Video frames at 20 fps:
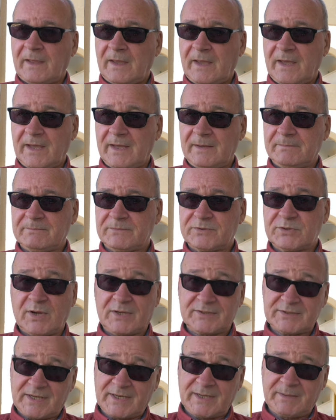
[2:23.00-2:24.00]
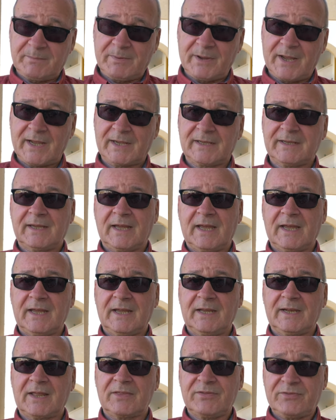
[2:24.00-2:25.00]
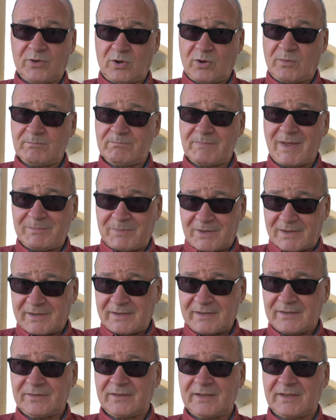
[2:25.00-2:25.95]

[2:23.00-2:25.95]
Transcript: Um, so I sent it back and I thought maybe